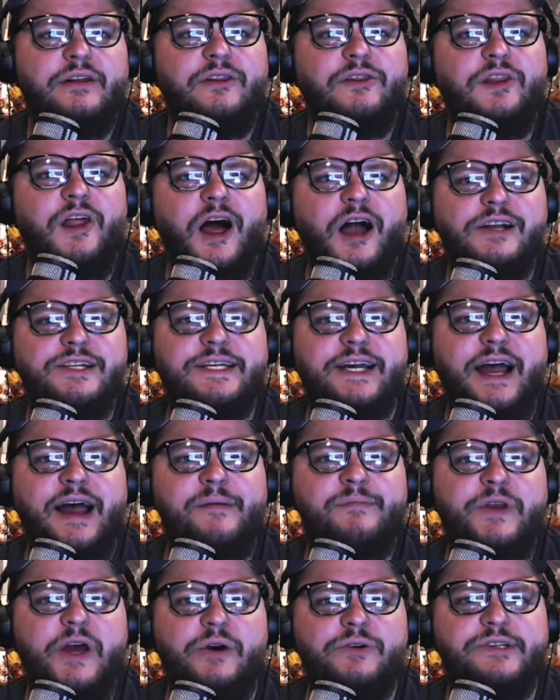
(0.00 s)
Long
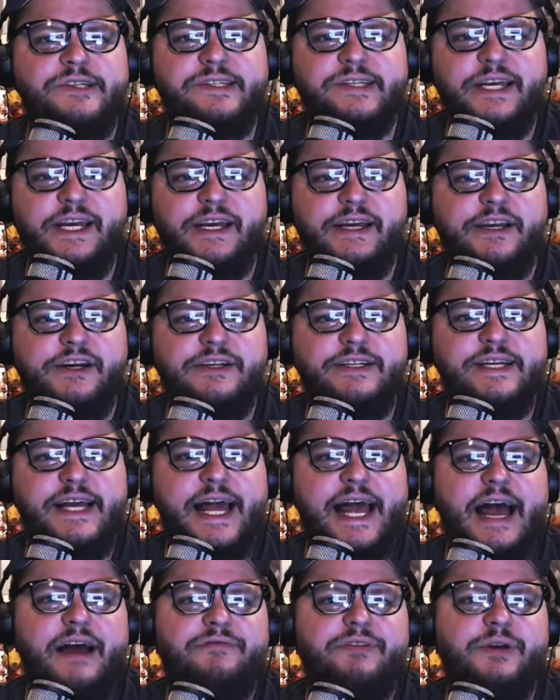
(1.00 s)
time no see. Good to
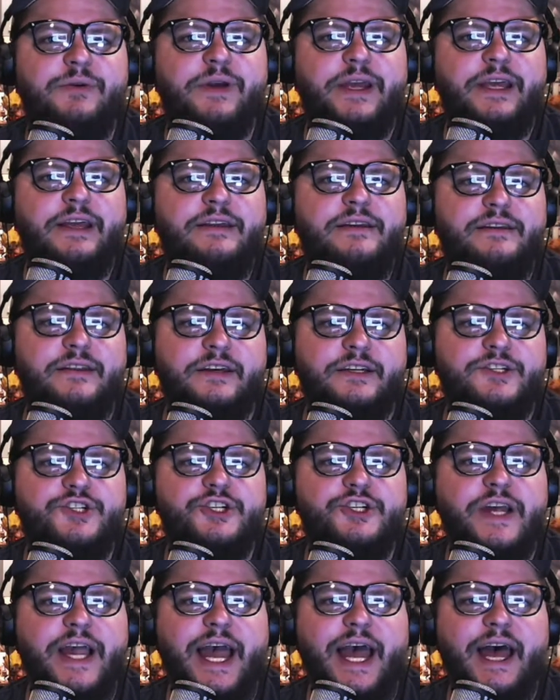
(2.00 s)
have you in the
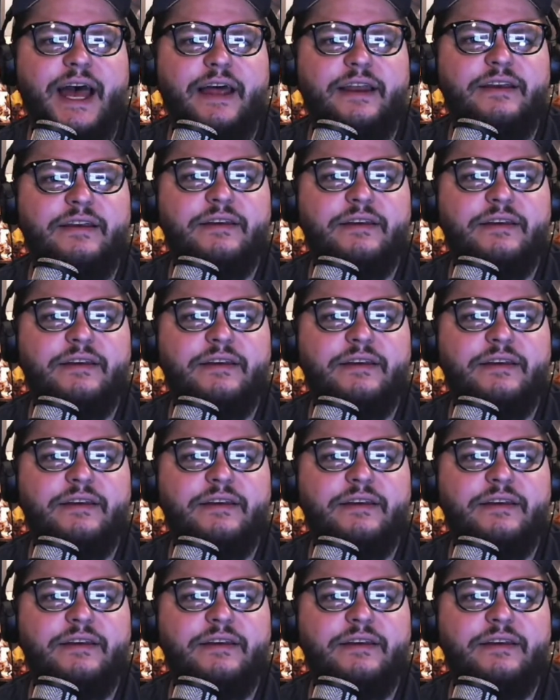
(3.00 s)
chat.